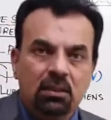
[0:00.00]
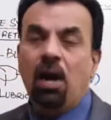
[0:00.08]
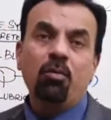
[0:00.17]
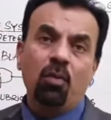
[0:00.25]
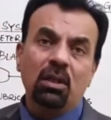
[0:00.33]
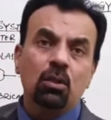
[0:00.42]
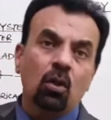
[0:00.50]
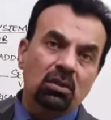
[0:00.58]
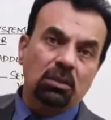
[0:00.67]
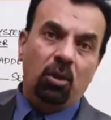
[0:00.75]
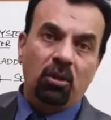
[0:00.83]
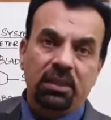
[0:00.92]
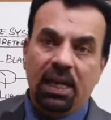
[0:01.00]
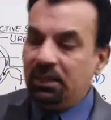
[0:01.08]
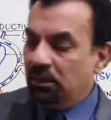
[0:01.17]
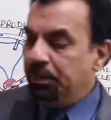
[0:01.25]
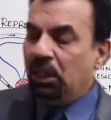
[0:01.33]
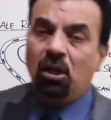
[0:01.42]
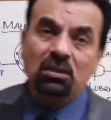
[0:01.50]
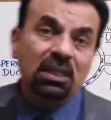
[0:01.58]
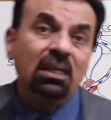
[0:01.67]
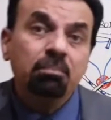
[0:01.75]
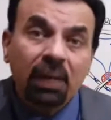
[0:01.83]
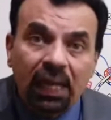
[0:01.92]
Everyone knows about that because
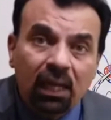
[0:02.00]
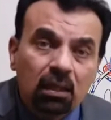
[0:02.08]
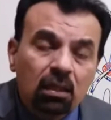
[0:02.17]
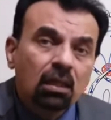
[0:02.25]
in male